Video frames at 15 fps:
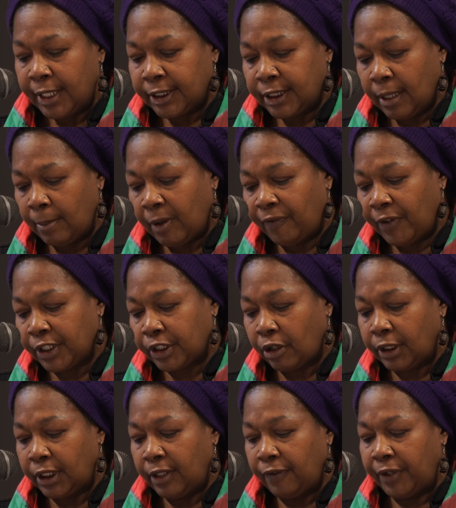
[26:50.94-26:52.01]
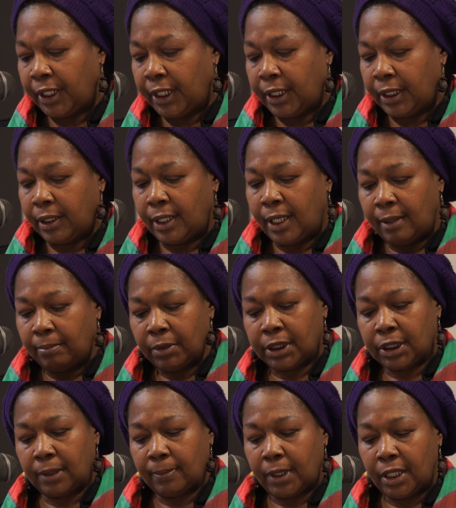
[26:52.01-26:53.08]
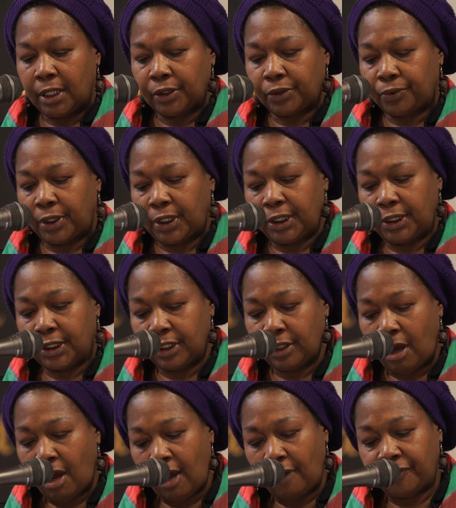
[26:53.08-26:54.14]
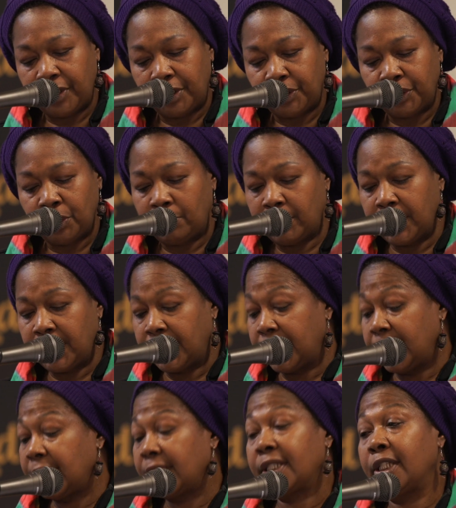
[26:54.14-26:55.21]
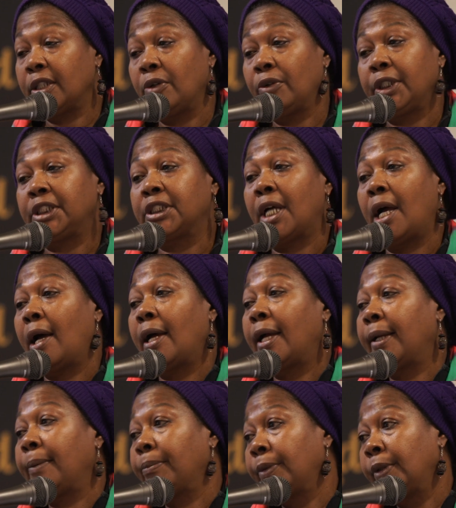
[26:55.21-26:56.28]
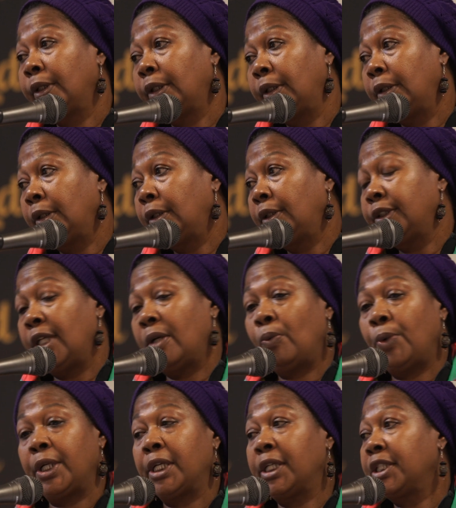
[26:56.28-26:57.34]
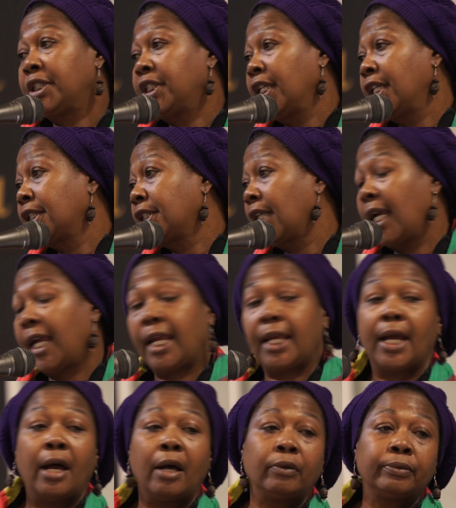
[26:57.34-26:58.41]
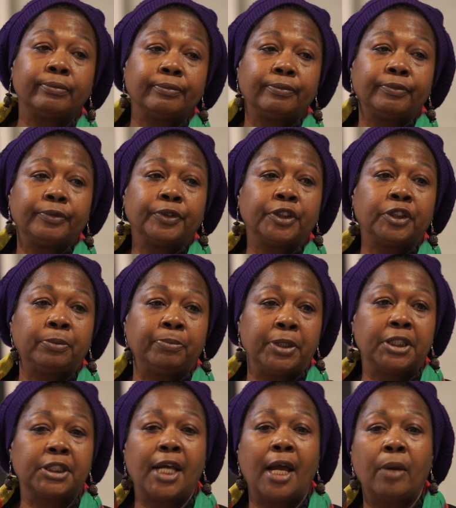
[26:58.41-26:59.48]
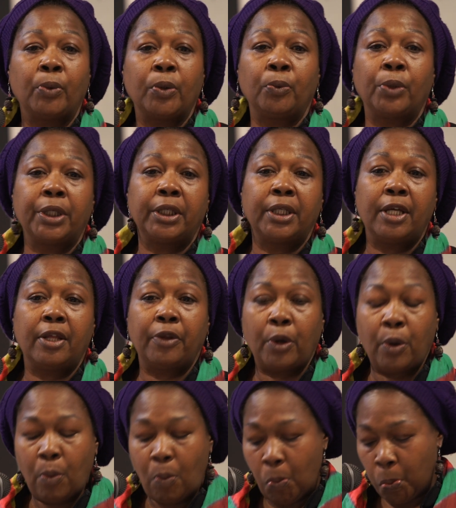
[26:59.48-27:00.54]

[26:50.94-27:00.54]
Some of us are living in non-Muslim countries, and often Jumma is the only time that we get a chance to hang out, spend time with one another.